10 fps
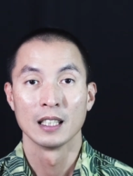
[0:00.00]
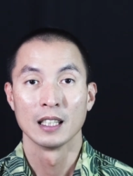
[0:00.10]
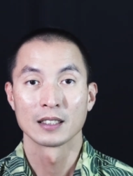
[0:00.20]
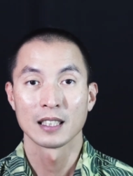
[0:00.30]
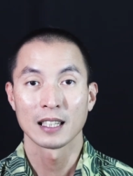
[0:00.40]

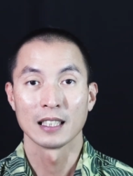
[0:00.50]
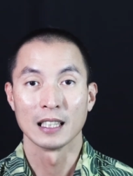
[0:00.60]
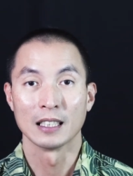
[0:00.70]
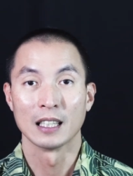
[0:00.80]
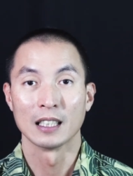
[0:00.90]
It is
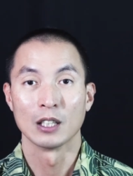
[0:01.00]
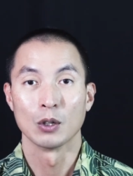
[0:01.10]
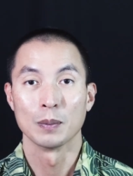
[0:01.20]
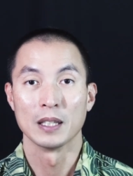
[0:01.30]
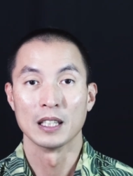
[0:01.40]
likely that there
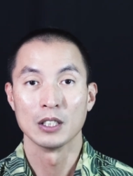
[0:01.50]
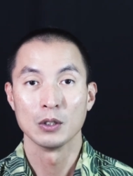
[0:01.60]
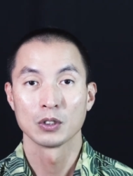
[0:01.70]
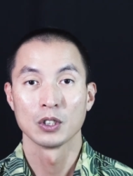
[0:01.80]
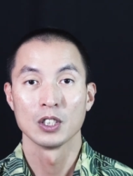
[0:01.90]
will be a
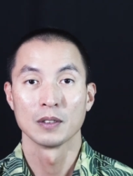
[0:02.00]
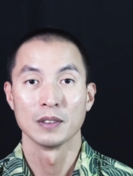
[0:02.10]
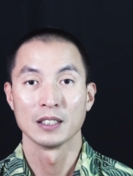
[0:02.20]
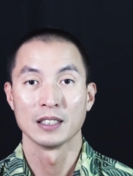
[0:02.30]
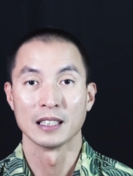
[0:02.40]
new surge of
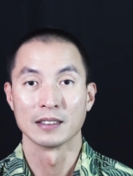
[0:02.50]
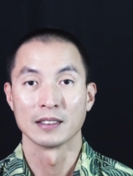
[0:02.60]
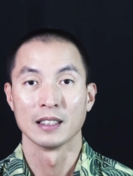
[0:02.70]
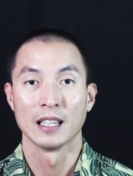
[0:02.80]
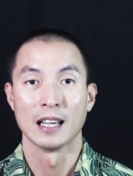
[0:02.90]

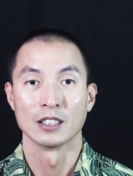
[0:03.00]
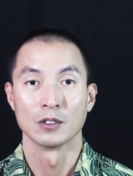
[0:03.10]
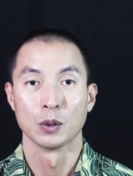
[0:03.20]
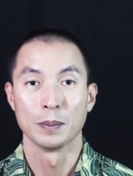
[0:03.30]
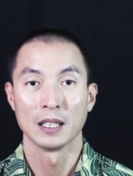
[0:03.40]
listings as
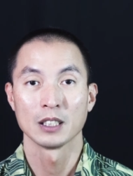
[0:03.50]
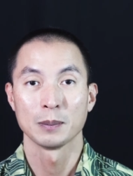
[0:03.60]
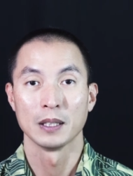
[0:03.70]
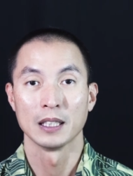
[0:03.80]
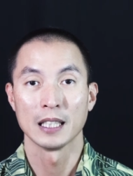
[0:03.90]
the forbearance
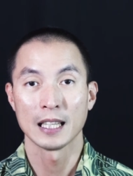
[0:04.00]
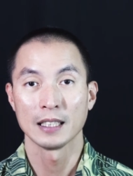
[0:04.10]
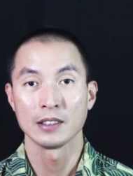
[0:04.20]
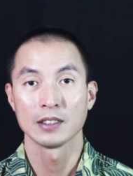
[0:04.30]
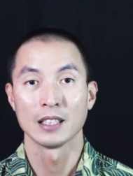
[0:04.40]
period
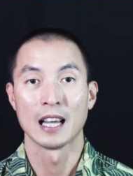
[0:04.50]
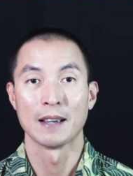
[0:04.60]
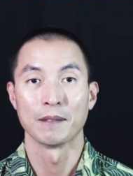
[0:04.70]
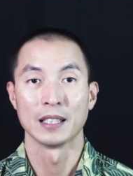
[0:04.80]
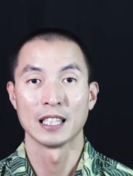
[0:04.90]
ends
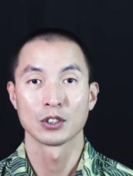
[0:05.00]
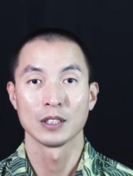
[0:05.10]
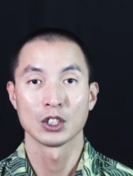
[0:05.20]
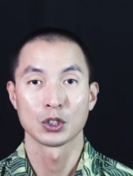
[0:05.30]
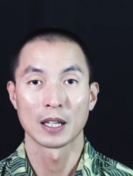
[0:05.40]
and
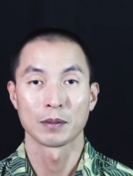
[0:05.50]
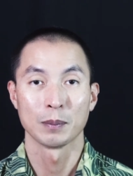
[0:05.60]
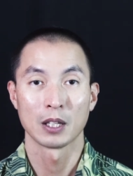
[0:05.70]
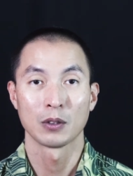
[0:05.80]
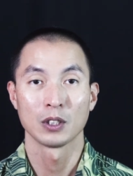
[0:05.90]
financially strapped
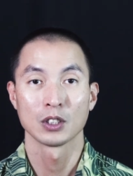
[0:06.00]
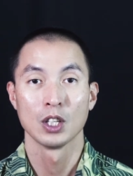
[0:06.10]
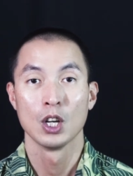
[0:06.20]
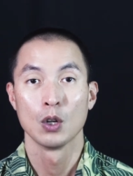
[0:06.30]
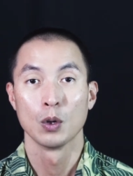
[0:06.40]
borrowers
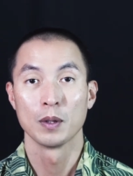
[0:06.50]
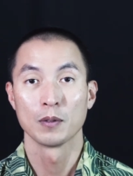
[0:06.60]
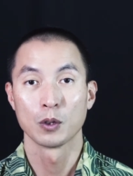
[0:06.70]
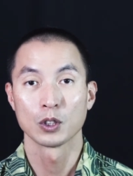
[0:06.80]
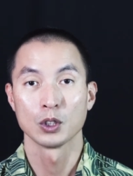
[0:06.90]
will be
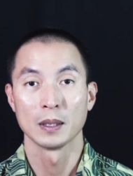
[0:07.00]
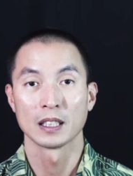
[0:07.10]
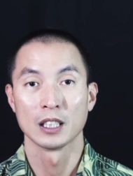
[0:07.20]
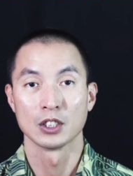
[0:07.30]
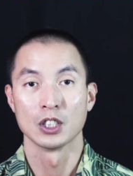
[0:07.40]
forced to
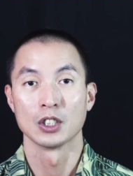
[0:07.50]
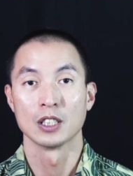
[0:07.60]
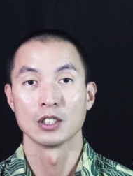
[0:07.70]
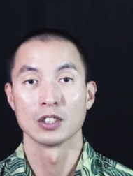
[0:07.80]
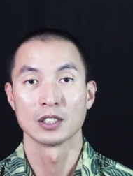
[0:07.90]
make the
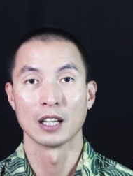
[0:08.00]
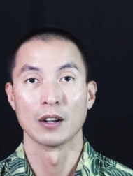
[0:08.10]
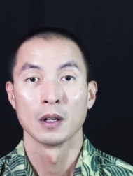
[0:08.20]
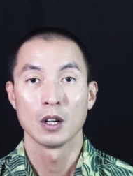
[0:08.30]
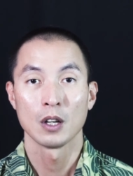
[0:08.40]
decision to
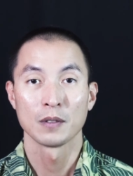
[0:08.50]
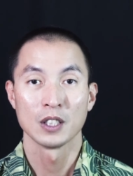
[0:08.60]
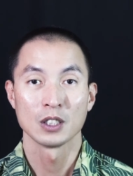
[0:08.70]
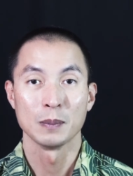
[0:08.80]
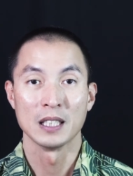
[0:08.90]
sell. All of
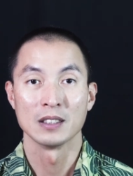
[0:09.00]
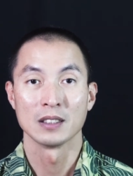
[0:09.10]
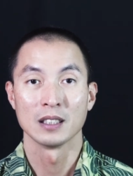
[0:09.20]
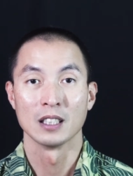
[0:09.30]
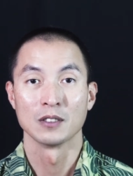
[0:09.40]
this
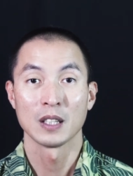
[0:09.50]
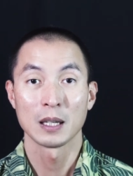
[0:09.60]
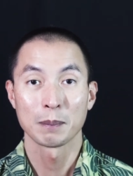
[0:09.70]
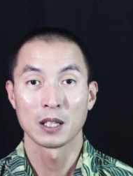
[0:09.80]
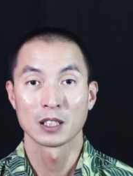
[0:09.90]
means it is
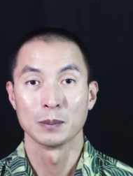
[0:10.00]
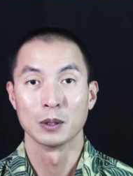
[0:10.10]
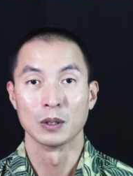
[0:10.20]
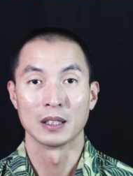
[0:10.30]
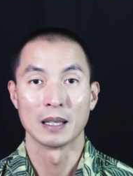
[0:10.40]
very
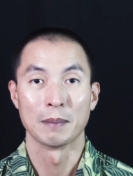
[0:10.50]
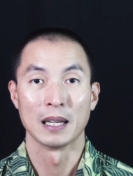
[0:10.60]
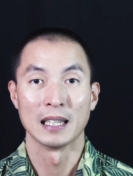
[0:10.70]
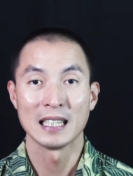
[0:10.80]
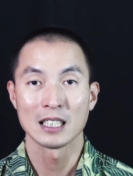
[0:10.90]
possible that
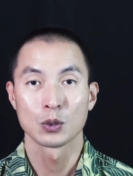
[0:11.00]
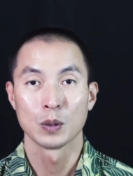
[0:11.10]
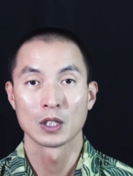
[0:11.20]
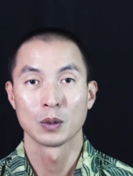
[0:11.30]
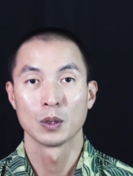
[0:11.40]
by late
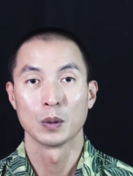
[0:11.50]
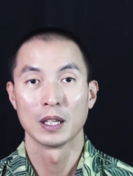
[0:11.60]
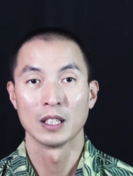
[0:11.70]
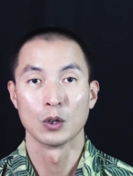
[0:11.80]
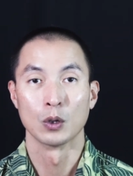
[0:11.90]

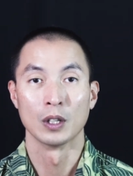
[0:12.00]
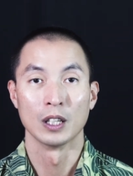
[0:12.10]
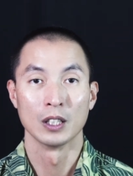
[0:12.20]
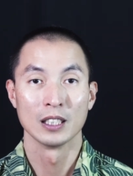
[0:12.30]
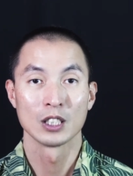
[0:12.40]
2021 or
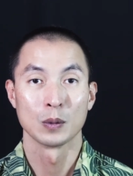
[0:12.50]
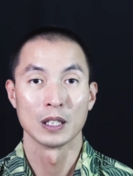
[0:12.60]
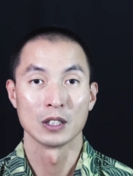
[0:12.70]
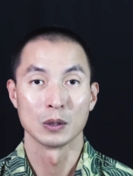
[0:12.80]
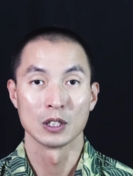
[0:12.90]
early
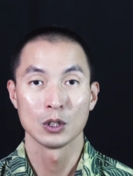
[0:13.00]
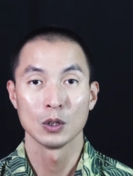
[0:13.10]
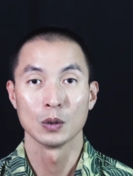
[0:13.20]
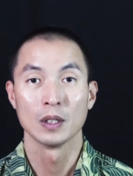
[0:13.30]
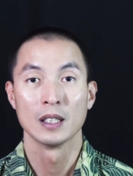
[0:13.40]

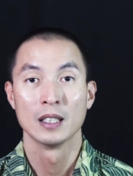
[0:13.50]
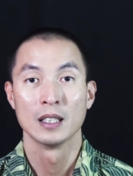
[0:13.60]
2022,